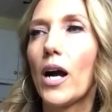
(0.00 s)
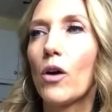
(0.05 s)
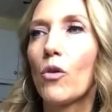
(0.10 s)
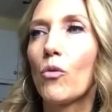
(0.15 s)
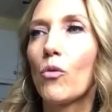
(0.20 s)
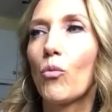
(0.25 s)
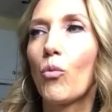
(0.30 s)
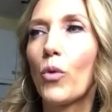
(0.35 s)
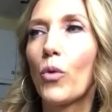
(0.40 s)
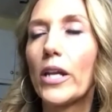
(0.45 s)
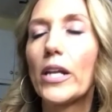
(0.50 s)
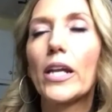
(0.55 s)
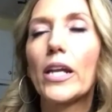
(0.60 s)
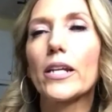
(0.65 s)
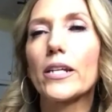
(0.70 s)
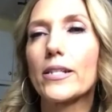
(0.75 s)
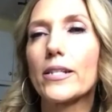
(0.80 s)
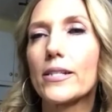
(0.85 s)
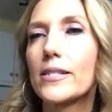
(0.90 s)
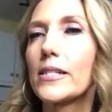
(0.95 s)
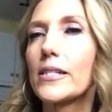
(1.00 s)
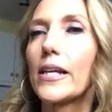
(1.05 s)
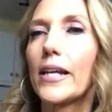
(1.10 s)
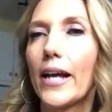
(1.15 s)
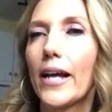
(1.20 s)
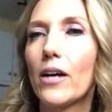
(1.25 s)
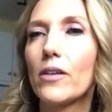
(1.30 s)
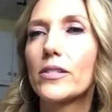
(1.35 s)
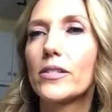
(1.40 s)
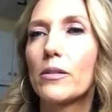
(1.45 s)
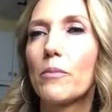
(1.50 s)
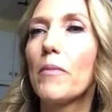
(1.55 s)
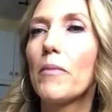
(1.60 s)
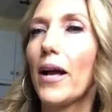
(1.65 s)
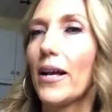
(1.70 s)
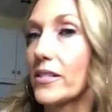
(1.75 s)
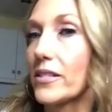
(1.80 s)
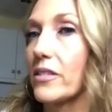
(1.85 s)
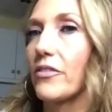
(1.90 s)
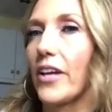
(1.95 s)
We needed to seek out some
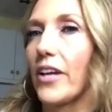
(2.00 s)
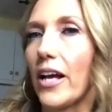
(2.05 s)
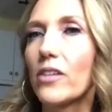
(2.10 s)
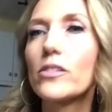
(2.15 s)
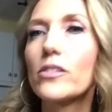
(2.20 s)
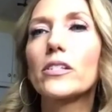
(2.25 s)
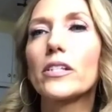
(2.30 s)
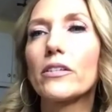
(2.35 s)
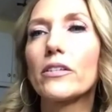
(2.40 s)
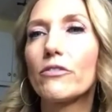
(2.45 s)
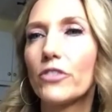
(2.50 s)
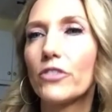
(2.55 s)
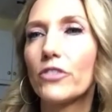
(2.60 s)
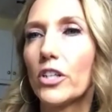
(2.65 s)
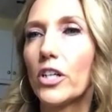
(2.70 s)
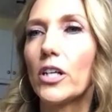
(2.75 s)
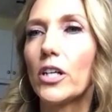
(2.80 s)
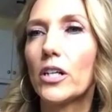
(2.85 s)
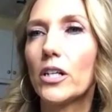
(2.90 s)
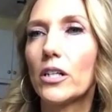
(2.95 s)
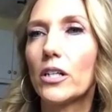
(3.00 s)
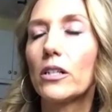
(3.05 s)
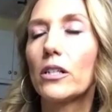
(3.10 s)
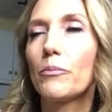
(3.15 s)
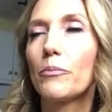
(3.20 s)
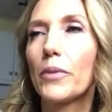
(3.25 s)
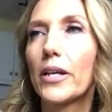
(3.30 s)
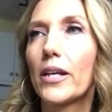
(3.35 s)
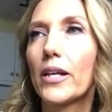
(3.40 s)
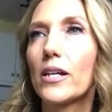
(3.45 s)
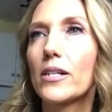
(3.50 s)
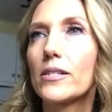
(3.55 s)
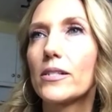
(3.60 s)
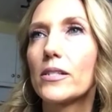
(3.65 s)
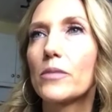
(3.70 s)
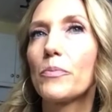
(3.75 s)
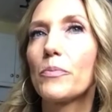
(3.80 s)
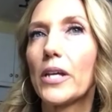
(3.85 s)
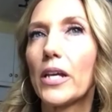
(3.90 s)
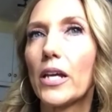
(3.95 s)
massive counseling for her because
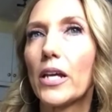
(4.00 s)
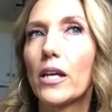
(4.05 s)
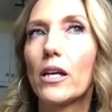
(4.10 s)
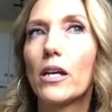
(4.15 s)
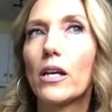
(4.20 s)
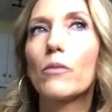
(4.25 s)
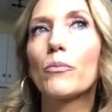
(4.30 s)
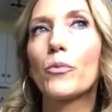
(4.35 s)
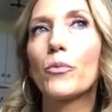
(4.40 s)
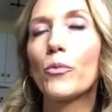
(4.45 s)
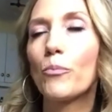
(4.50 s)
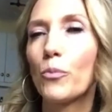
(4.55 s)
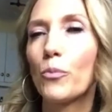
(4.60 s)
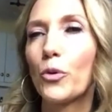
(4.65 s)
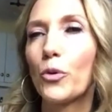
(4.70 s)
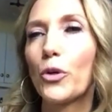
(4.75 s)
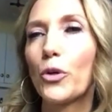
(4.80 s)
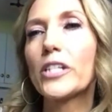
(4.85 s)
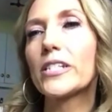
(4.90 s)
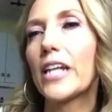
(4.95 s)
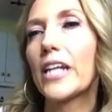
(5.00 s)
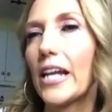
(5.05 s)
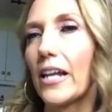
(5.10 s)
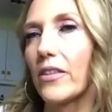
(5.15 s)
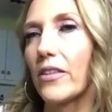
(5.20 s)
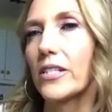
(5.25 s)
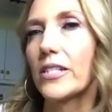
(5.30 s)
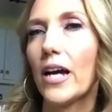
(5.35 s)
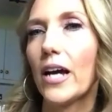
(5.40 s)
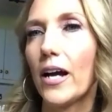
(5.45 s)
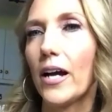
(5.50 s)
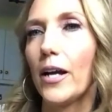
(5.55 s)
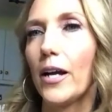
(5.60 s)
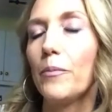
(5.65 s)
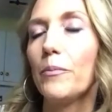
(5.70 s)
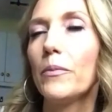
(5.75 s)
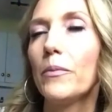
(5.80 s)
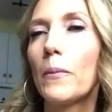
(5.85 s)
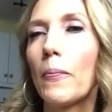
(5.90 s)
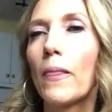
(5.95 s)
being preteen at the
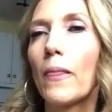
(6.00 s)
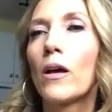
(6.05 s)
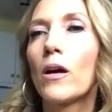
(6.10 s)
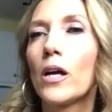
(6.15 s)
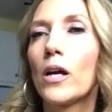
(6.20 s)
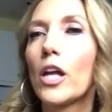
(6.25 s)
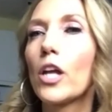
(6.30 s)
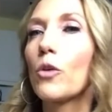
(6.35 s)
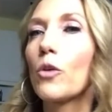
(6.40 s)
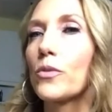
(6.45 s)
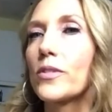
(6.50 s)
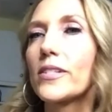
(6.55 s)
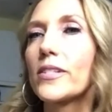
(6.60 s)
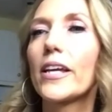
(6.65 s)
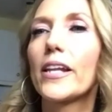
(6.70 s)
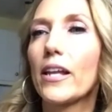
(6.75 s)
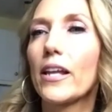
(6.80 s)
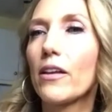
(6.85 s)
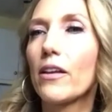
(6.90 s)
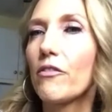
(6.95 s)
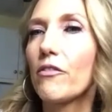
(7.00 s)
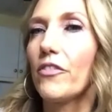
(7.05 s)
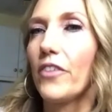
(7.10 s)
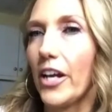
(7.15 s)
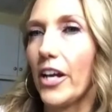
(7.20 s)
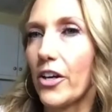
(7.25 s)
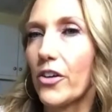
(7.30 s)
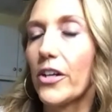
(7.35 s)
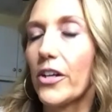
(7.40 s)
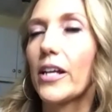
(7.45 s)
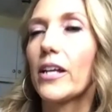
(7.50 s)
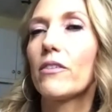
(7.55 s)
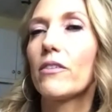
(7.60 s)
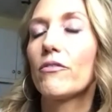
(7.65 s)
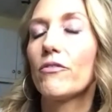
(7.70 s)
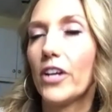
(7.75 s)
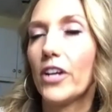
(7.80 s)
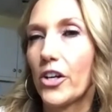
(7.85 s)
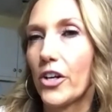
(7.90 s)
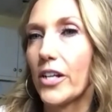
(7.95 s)
time, it was getting very,
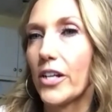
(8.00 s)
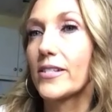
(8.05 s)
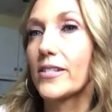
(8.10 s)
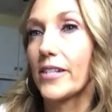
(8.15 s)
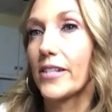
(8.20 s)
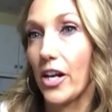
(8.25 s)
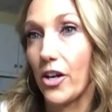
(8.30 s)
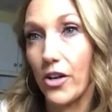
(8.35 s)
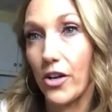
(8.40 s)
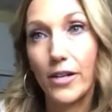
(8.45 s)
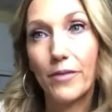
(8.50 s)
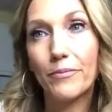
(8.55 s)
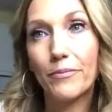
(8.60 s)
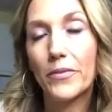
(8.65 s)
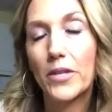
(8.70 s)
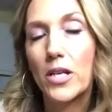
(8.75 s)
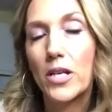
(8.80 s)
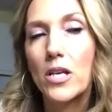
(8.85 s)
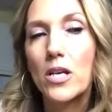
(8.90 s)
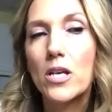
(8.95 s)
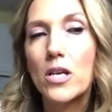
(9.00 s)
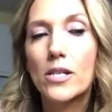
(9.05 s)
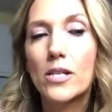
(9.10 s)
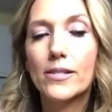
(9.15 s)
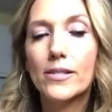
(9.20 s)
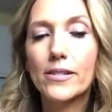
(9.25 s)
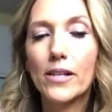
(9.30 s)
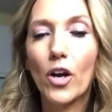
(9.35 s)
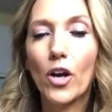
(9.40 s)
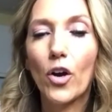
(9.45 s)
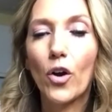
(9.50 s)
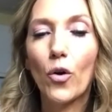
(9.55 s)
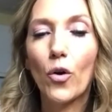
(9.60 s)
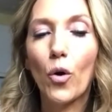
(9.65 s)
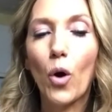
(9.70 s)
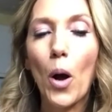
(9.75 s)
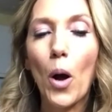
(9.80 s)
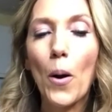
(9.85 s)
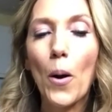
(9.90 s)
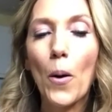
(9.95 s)
very scary. So
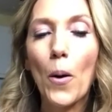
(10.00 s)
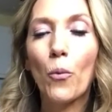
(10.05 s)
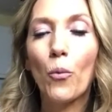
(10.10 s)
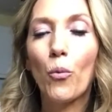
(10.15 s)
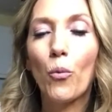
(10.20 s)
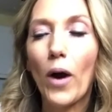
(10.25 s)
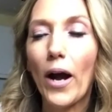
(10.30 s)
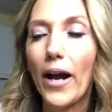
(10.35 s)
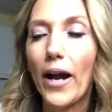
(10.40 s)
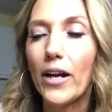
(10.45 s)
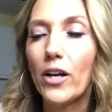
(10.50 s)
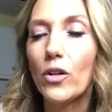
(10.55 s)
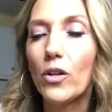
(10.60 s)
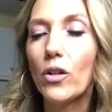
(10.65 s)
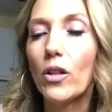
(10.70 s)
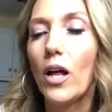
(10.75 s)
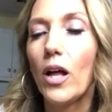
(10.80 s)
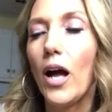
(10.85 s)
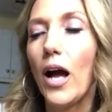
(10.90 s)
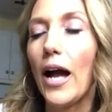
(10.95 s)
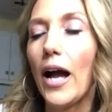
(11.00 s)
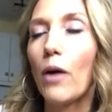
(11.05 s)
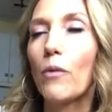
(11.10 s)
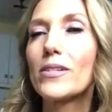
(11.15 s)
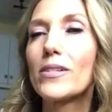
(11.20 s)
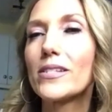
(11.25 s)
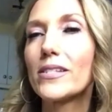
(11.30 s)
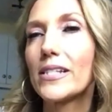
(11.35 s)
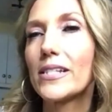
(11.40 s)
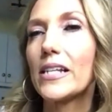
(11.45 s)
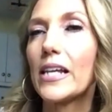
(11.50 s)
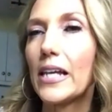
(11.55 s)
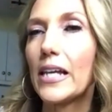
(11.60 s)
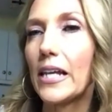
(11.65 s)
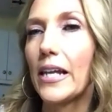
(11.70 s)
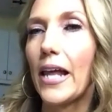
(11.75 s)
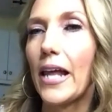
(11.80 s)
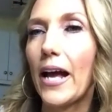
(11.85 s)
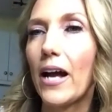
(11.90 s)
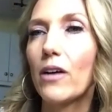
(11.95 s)
while I was
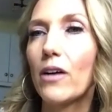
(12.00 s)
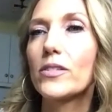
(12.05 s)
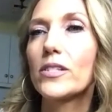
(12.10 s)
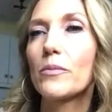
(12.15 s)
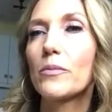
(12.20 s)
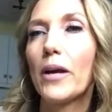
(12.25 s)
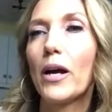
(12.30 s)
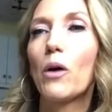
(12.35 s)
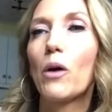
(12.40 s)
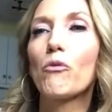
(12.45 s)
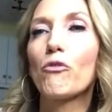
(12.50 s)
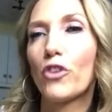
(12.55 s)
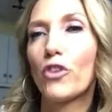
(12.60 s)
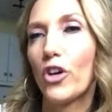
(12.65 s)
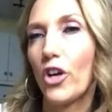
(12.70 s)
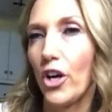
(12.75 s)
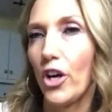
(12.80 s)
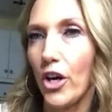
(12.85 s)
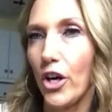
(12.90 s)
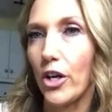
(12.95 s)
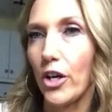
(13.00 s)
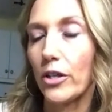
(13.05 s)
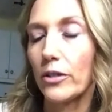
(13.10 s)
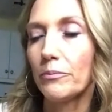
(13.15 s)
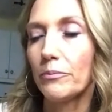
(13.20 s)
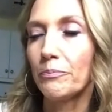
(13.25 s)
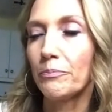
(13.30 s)
seeking out some help for her,